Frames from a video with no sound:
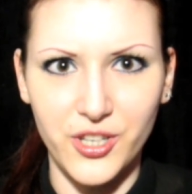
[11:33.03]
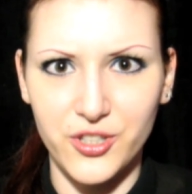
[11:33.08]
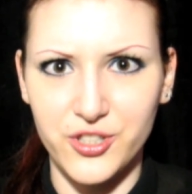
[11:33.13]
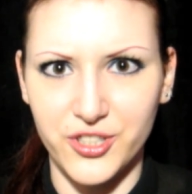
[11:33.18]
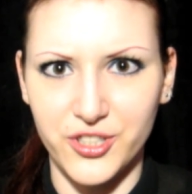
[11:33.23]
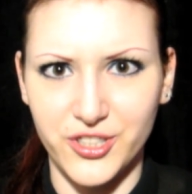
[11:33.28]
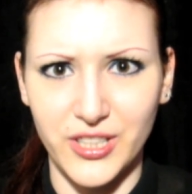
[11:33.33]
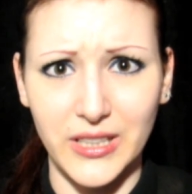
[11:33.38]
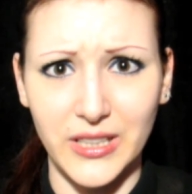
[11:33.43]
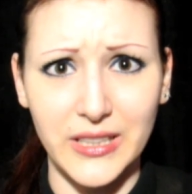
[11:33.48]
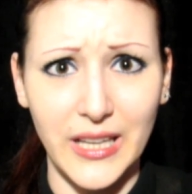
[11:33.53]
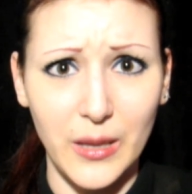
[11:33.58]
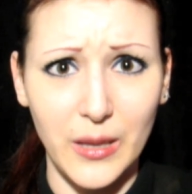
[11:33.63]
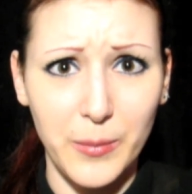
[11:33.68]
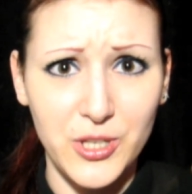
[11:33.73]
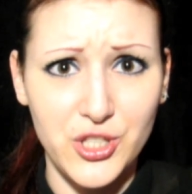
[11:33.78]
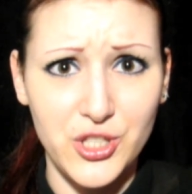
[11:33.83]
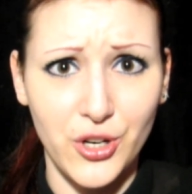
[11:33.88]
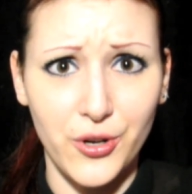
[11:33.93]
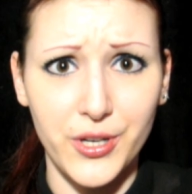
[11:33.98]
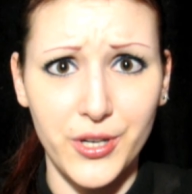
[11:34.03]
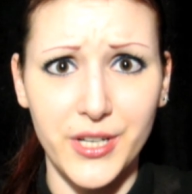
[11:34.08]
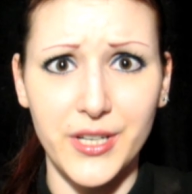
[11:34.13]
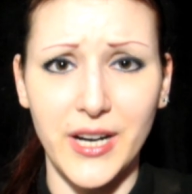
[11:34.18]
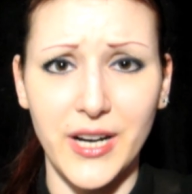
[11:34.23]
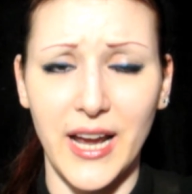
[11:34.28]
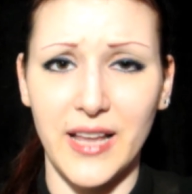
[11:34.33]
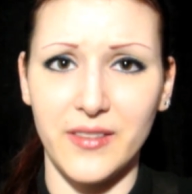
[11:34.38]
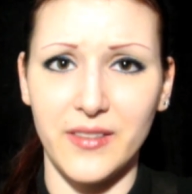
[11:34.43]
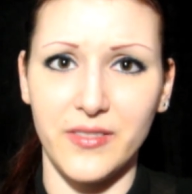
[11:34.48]
just a little bit shorter,
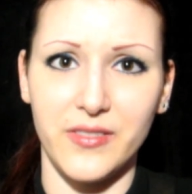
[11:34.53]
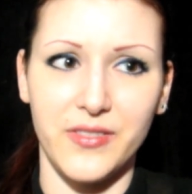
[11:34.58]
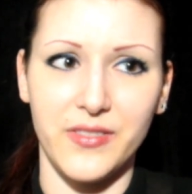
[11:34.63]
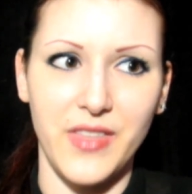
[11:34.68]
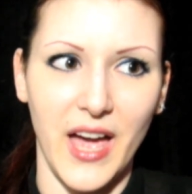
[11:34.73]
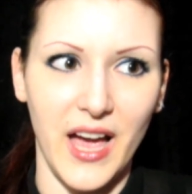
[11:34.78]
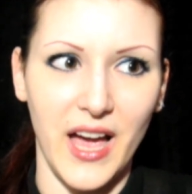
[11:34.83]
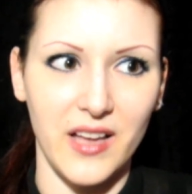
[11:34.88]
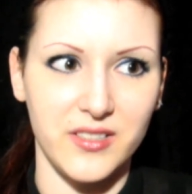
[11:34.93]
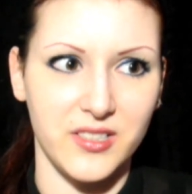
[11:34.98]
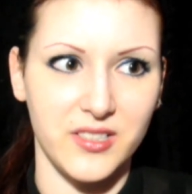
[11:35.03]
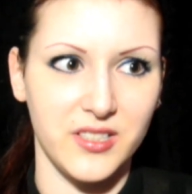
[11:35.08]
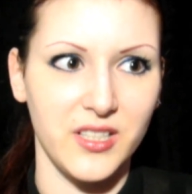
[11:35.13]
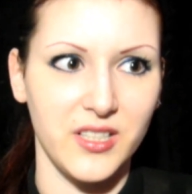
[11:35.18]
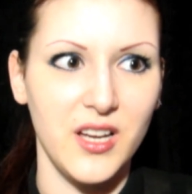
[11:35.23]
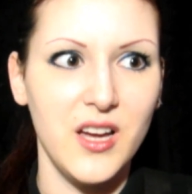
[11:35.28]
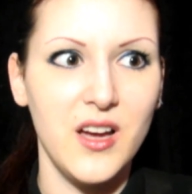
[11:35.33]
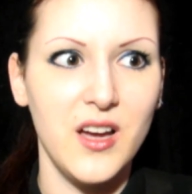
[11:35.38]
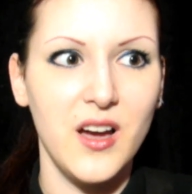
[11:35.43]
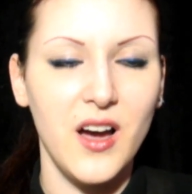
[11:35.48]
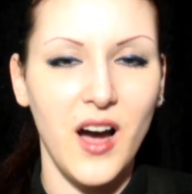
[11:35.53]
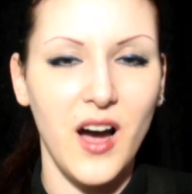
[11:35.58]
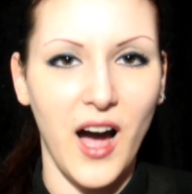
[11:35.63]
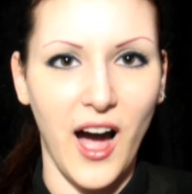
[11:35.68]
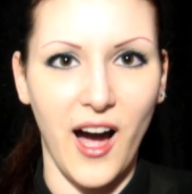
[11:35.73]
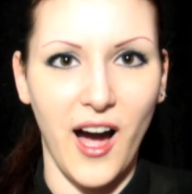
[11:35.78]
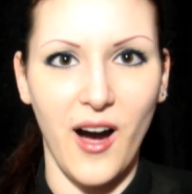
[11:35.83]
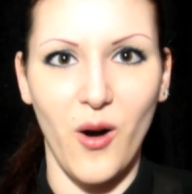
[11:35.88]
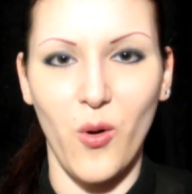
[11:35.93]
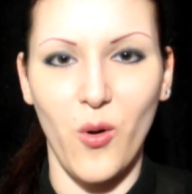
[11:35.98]
and that's
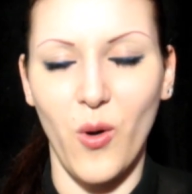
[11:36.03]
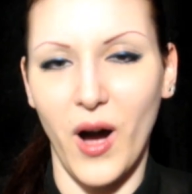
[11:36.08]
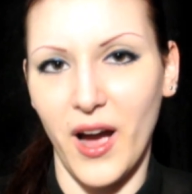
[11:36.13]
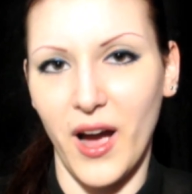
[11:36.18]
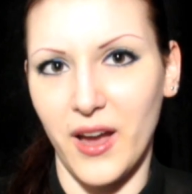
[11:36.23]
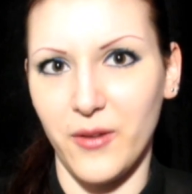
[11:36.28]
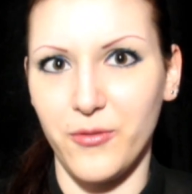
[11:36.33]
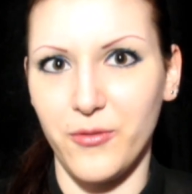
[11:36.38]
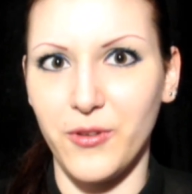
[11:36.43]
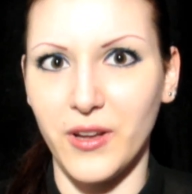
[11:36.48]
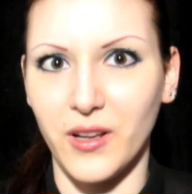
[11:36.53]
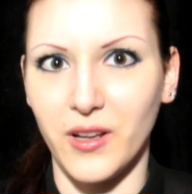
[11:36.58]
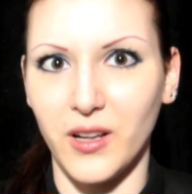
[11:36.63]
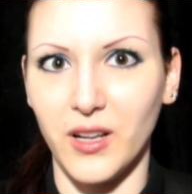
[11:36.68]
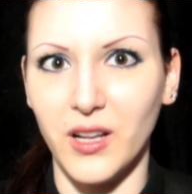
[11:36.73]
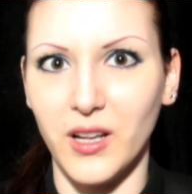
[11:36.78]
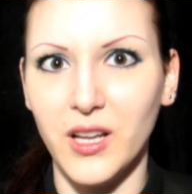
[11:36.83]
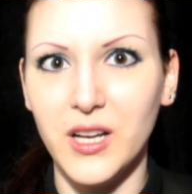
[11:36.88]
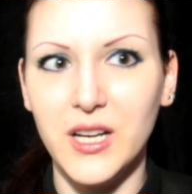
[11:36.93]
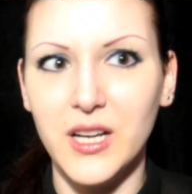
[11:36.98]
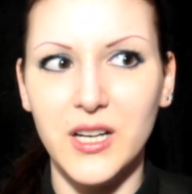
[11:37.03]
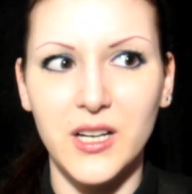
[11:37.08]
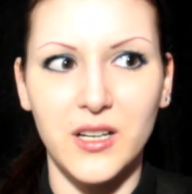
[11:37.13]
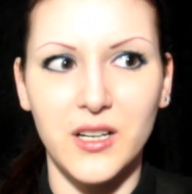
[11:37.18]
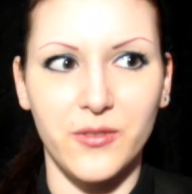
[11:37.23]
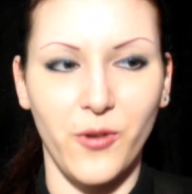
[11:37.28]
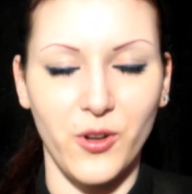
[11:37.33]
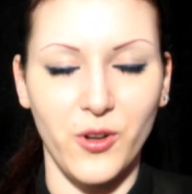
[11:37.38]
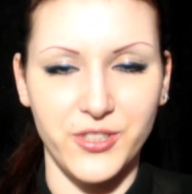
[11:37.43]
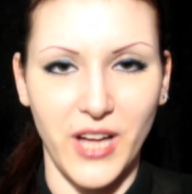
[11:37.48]
how I feel
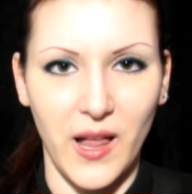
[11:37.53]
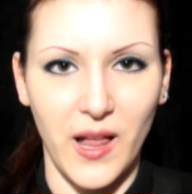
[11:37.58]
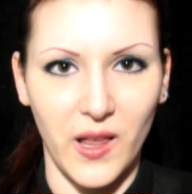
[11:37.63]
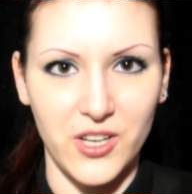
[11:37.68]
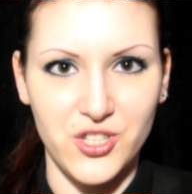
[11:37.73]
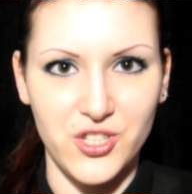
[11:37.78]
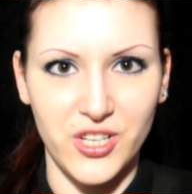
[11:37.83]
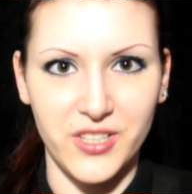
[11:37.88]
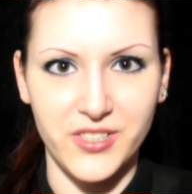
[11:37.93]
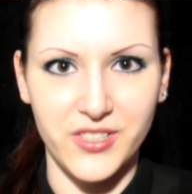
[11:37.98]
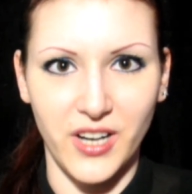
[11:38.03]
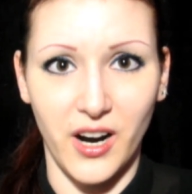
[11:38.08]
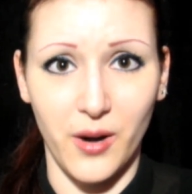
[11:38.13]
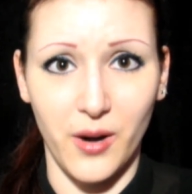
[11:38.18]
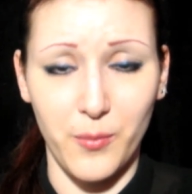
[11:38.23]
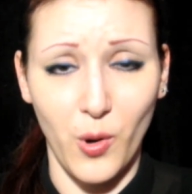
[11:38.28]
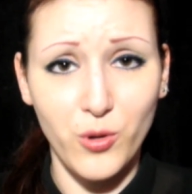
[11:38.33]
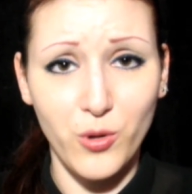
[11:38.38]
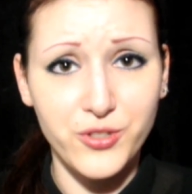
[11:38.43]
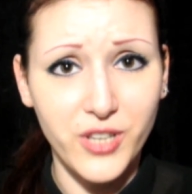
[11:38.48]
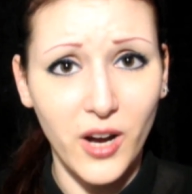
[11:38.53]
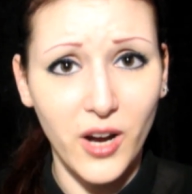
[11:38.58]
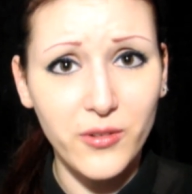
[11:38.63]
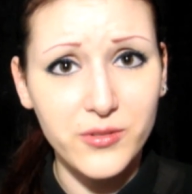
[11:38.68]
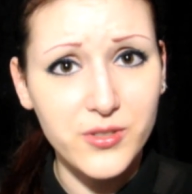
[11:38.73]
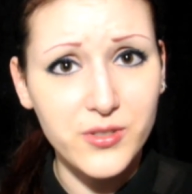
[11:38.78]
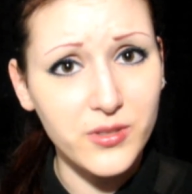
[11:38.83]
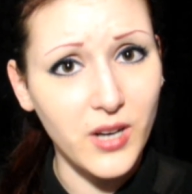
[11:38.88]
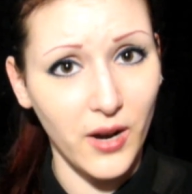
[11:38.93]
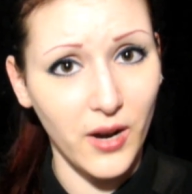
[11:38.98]
false eyelashes are most
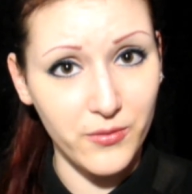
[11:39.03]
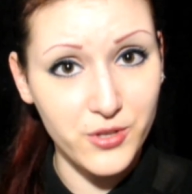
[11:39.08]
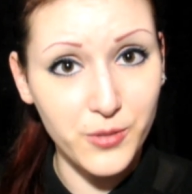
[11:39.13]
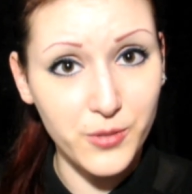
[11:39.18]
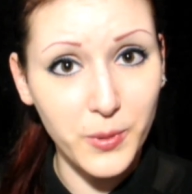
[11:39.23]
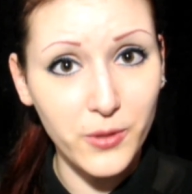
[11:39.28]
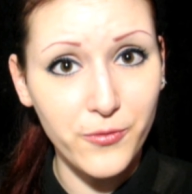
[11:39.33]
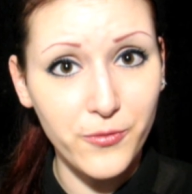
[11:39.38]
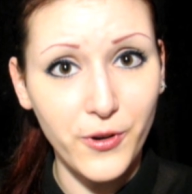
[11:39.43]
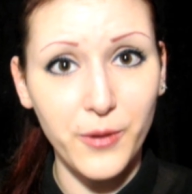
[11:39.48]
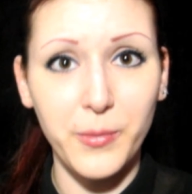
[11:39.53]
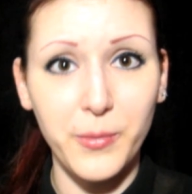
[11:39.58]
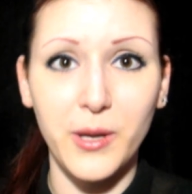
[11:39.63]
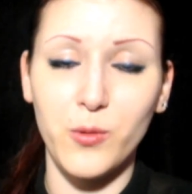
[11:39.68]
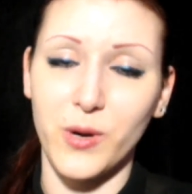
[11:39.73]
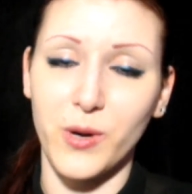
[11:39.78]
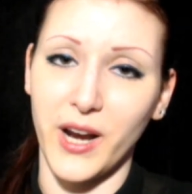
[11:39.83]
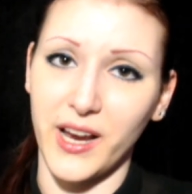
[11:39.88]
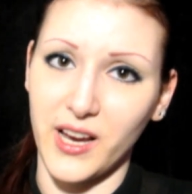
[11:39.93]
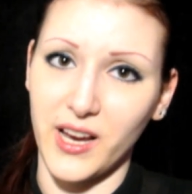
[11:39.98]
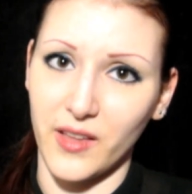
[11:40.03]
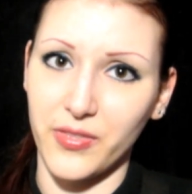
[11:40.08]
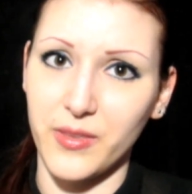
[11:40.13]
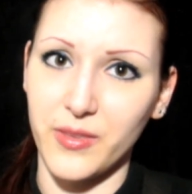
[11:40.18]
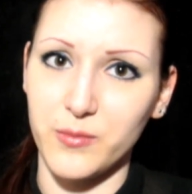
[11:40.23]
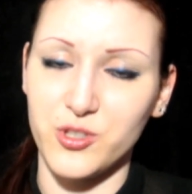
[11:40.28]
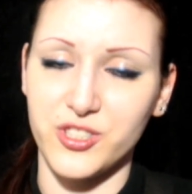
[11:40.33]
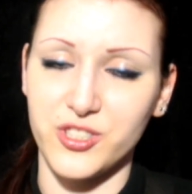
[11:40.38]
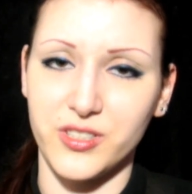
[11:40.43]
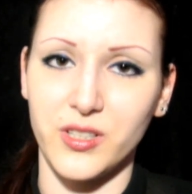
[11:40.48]
comfortable for me, when I cut
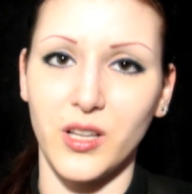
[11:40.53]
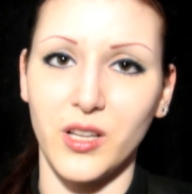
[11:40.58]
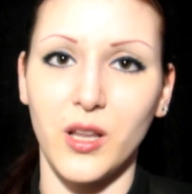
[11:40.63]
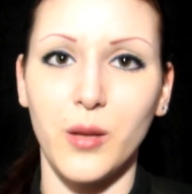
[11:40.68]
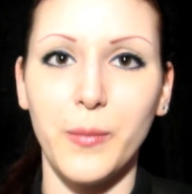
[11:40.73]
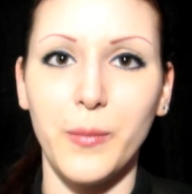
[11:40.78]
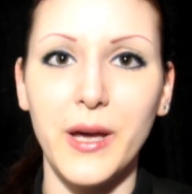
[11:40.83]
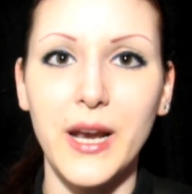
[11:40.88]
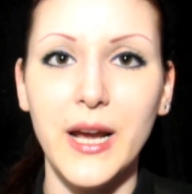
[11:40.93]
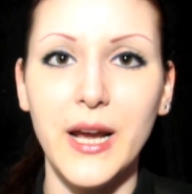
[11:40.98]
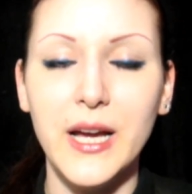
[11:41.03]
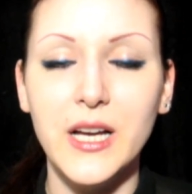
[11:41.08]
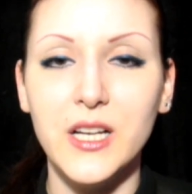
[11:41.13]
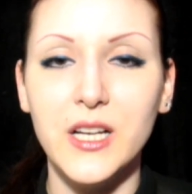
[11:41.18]
them just a little bit,